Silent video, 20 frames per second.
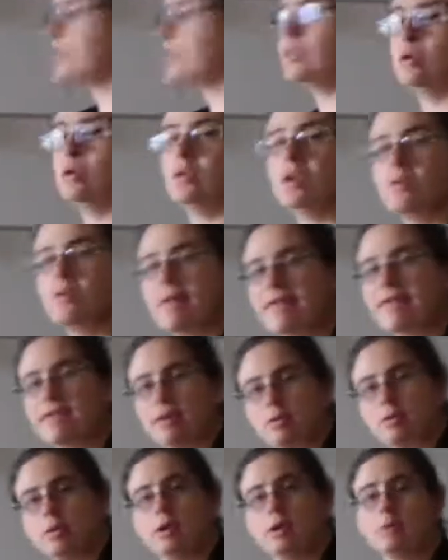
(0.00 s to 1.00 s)
the only way that
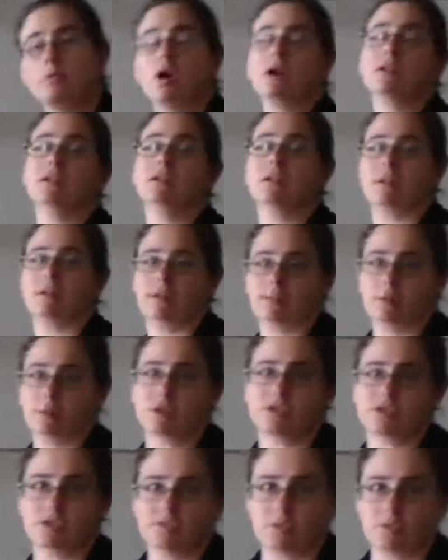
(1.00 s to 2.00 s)
you can model an
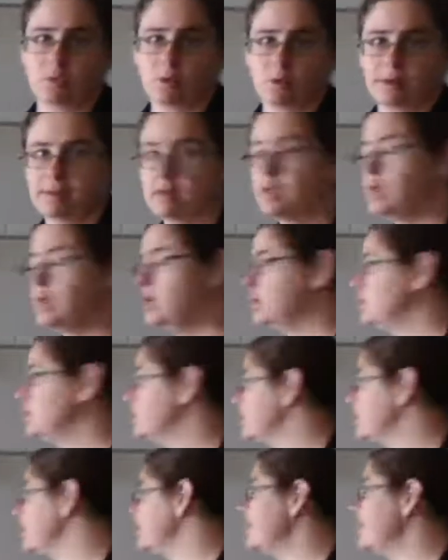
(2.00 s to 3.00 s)
expression, of course.
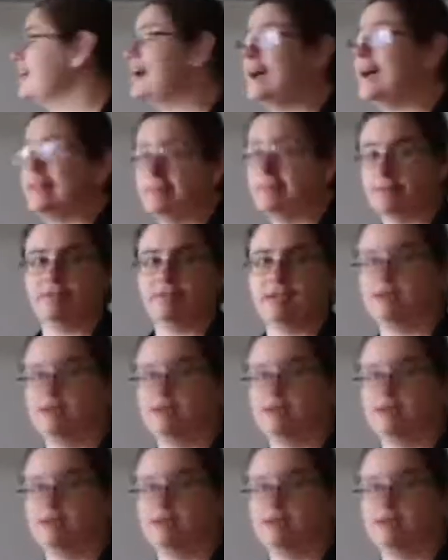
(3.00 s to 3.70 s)
You'll see all kinds of things.